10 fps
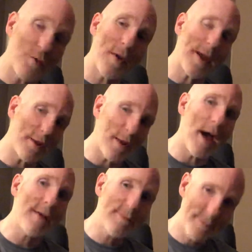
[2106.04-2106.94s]
create a
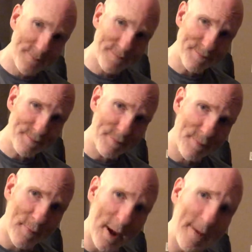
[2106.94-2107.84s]
life,
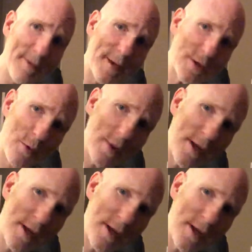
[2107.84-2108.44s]
right? Like, so